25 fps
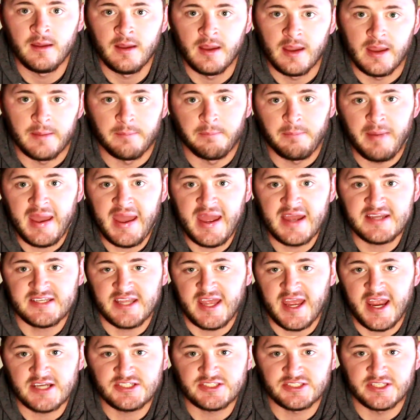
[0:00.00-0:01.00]
And bass
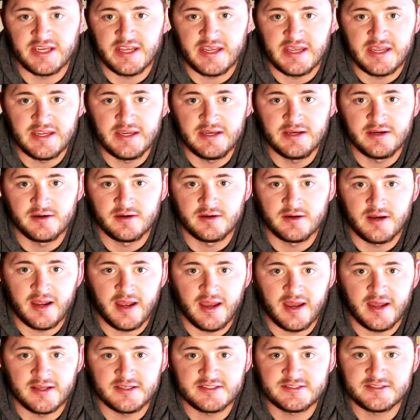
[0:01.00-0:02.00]
actually hear
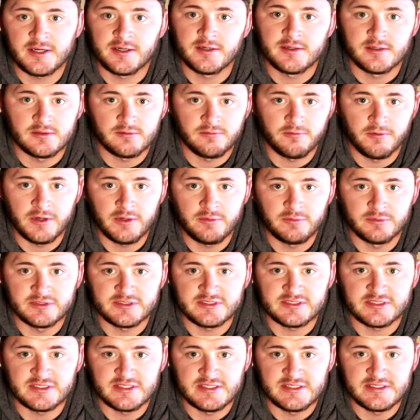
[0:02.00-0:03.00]
at certain
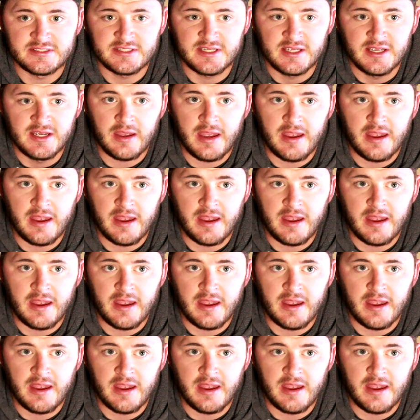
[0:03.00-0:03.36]
frequencies.